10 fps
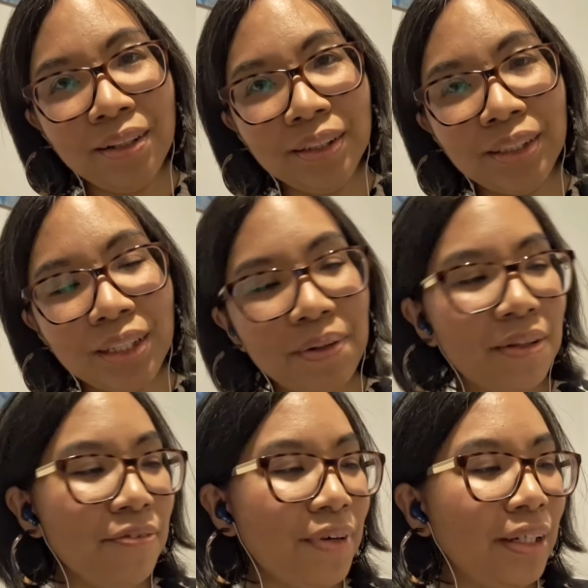So in
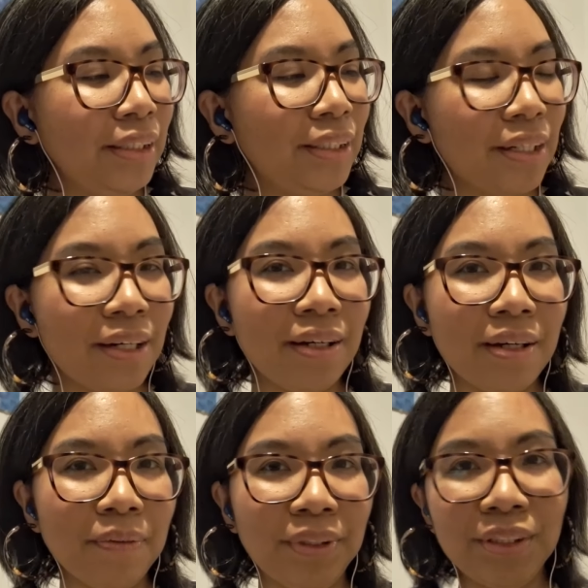the first year,
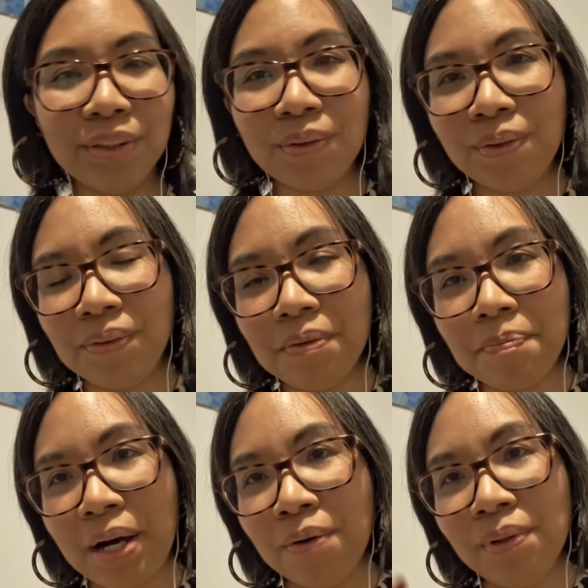it was just all
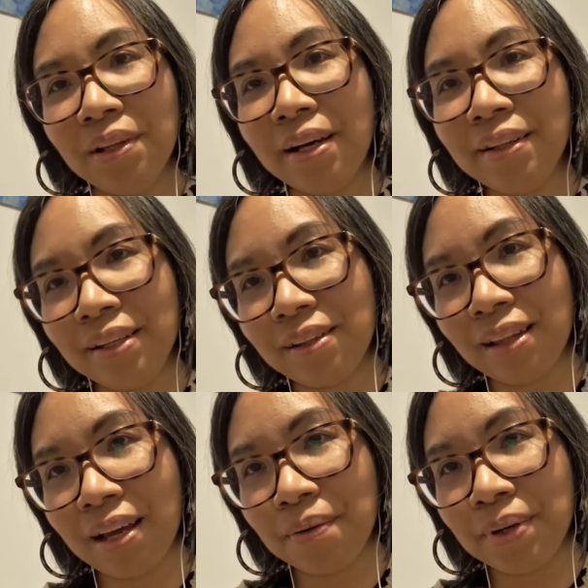about learning the
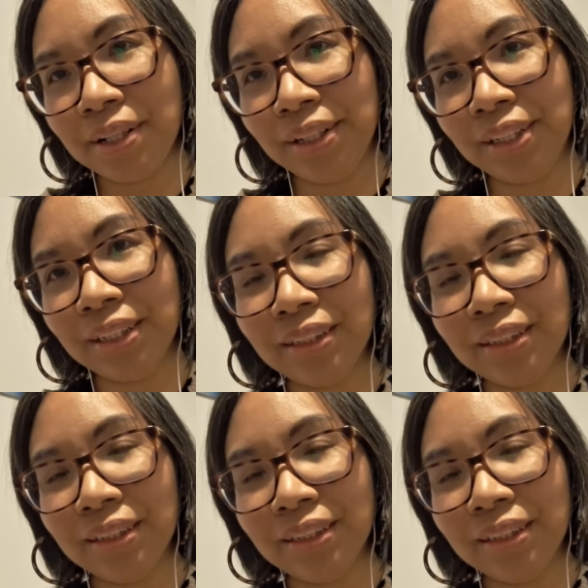language.